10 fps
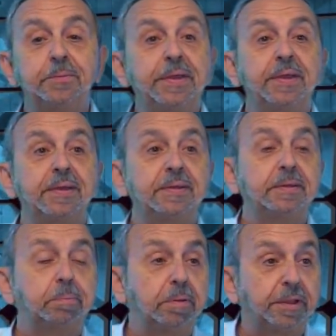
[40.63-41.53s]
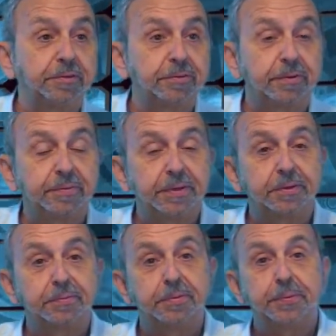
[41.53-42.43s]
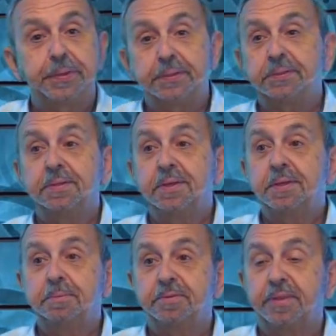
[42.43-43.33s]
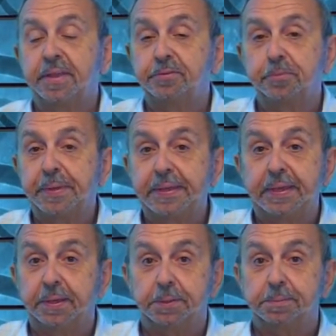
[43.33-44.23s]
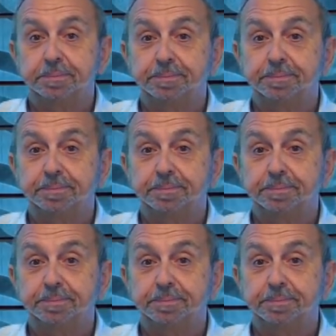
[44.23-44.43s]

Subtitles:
we had the pleasure of interviewing Miss Hazel May Gilliam,